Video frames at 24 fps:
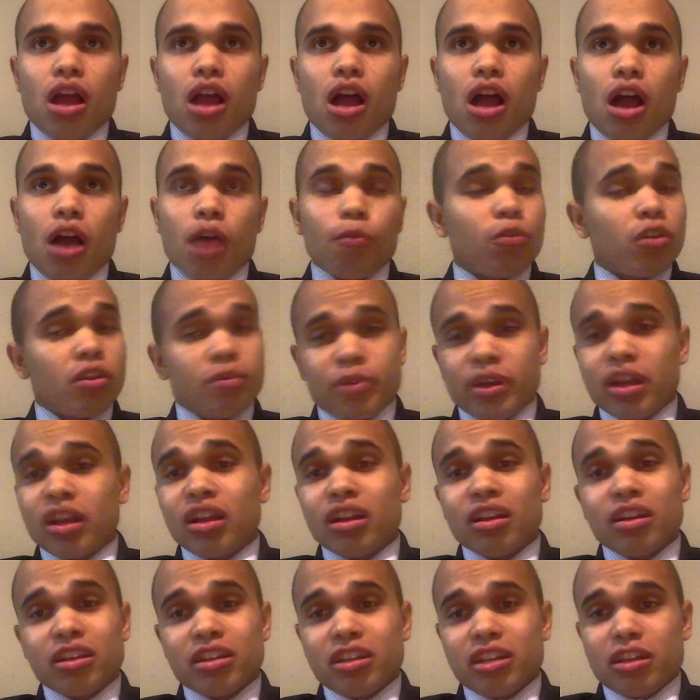would have
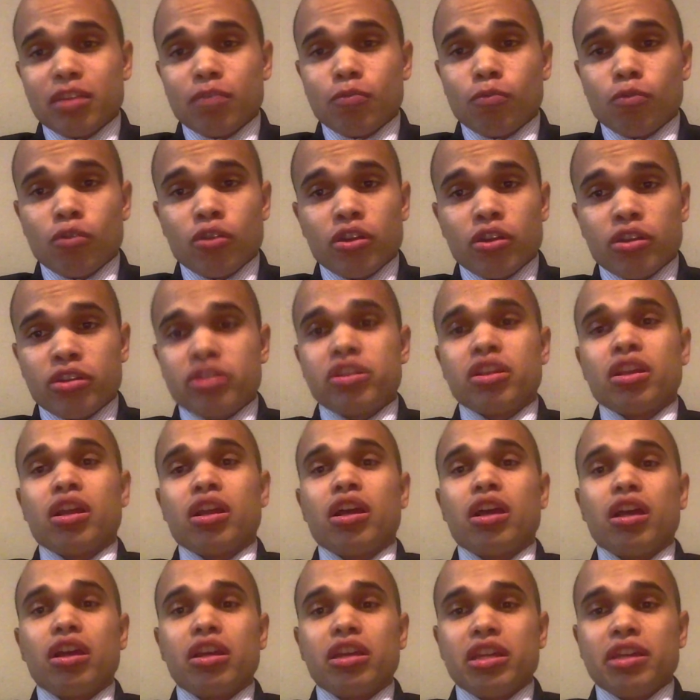been words
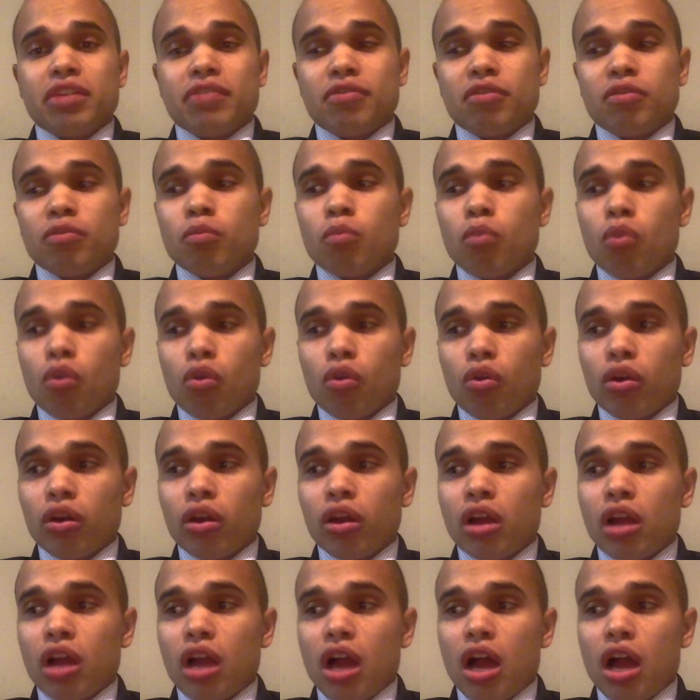even more,